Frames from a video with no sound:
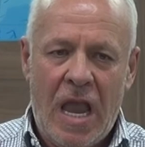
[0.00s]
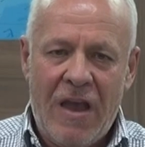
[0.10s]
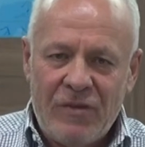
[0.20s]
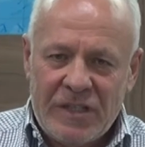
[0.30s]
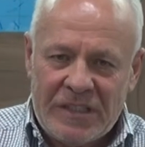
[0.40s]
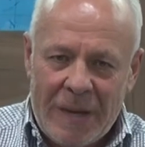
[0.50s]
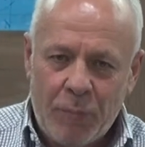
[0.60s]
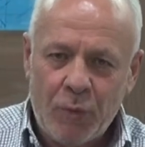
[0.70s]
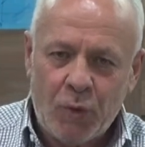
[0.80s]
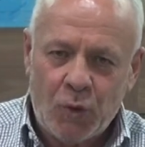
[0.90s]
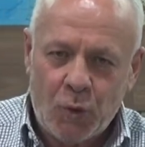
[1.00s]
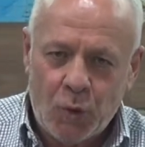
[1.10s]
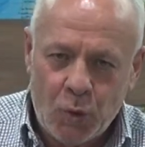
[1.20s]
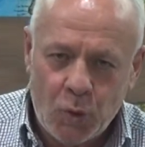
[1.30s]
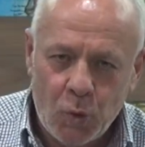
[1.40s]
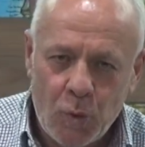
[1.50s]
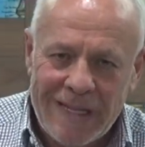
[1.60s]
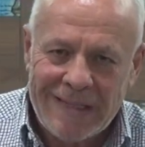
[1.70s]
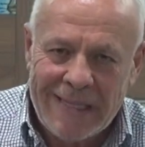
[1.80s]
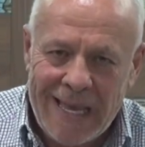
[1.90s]
Every step we do and
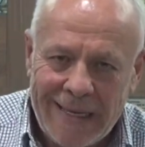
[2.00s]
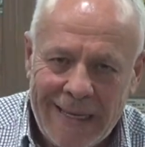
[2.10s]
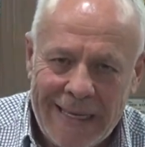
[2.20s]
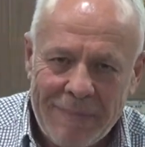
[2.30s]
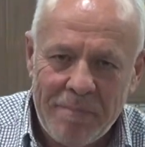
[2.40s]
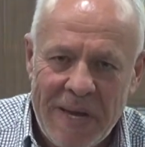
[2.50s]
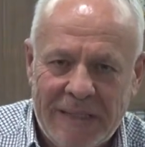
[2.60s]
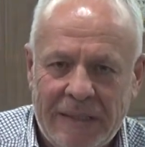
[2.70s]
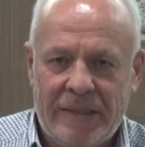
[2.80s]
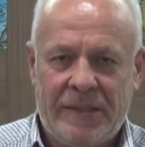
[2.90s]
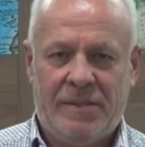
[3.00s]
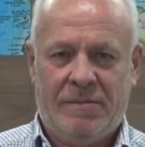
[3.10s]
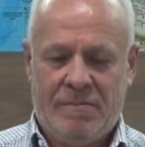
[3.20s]
take, it matters.